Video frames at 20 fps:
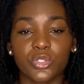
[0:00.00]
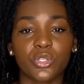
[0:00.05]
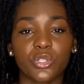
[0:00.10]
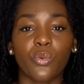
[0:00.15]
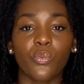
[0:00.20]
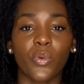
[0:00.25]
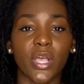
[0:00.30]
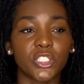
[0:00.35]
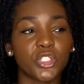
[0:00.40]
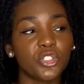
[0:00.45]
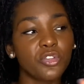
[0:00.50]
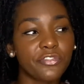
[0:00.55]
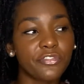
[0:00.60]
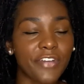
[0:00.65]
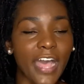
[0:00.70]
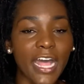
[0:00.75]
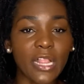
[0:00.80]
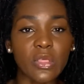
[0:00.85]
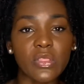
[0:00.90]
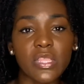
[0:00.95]
So once you
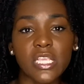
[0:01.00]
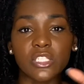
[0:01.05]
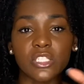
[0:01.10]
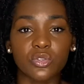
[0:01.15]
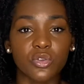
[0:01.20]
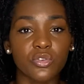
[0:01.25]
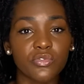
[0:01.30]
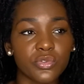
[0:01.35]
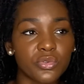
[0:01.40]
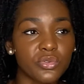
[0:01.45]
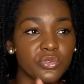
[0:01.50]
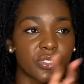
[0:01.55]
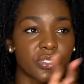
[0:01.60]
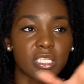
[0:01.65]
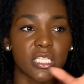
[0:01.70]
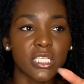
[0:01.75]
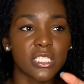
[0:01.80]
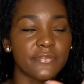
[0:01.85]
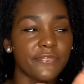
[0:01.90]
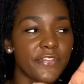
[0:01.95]
follow these gurus and
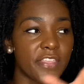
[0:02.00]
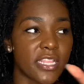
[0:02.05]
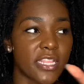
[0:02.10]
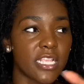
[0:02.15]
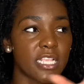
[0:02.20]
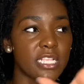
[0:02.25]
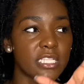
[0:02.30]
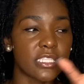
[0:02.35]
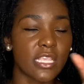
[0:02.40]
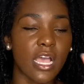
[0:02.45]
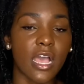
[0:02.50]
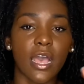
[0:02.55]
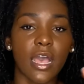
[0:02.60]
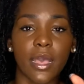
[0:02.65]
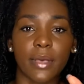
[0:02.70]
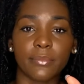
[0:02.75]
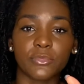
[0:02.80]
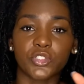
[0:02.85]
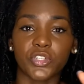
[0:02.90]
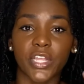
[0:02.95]
these fitness
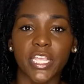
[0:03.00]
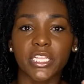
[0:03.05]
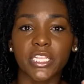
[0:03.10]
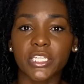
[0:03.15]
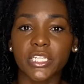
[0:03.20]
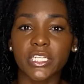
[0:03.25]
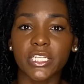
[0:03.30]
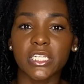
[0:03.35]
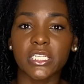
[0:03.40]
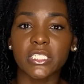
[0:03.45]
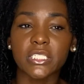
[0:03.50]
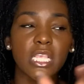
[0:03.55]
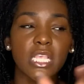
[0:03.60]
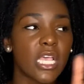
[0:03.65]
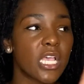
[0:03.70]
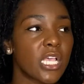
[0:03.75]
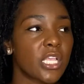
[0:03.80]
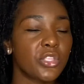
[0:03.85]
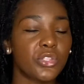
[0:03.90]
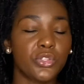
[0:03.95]
trainers,
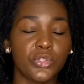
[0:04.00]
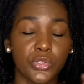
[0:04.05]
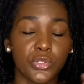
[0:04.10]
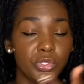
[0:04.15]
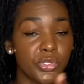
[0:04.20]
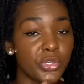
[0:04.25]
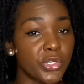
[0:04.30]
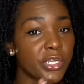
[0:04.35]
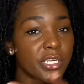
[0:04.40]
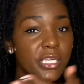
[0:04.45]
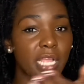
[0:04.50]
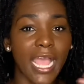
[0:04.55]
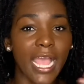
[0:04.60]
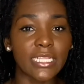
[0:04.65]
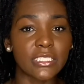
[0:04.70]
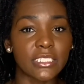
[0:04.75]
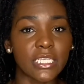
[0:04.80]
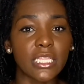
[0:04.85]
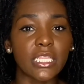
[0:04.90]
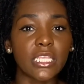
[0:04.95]
you're
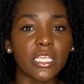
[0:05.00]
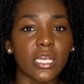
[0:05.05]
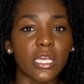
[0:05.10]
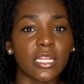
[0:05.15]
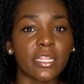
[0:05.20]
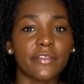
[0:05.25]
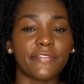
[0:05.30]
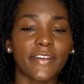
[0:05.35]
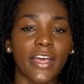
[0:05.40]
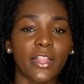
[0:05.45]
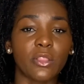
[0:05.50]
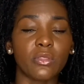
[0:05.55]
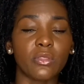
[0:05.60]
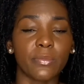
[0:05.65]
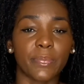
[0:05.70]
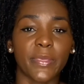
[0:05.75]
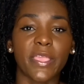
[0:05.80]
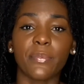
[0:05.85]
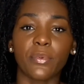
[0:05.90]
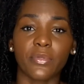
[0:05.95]
ideally going to follow the
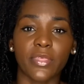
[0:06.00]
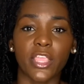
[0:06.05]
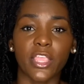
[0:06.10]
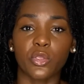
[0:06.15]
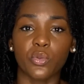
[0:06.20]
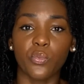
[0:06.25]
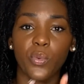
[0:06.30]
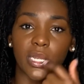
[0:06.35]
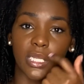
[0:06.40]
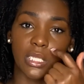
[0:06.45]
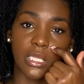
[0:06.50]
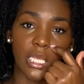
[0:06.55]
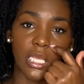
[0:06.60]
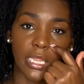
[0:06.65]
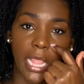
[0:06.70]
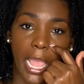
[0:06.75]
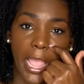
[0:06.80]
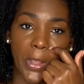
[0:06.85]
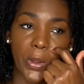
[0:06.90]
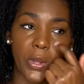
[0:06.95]
people that you want to look
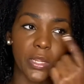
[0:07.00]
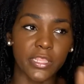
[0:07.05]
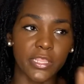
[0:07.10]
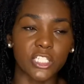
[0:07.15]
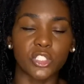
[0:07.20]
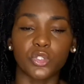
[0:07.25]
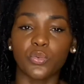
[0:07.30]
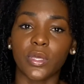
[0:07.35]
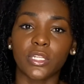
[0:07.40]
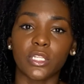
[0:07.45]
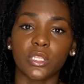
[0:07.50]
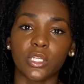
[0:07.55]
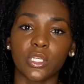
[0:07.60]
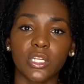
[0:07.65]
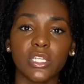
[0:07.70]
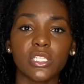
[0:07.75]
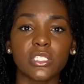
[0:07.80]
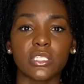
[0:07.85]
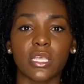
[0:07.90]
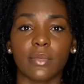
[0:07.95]
like or that you want to
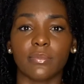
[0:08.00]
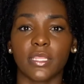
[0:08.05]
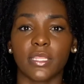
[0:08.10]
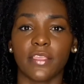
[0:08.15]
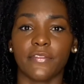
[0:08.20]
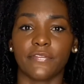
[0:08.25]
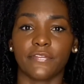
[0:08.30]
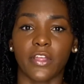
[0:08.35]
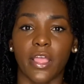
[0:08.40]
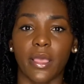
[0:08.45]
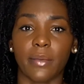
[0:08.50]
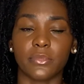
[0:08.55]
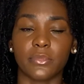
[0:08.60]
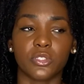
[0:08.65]
learn something from.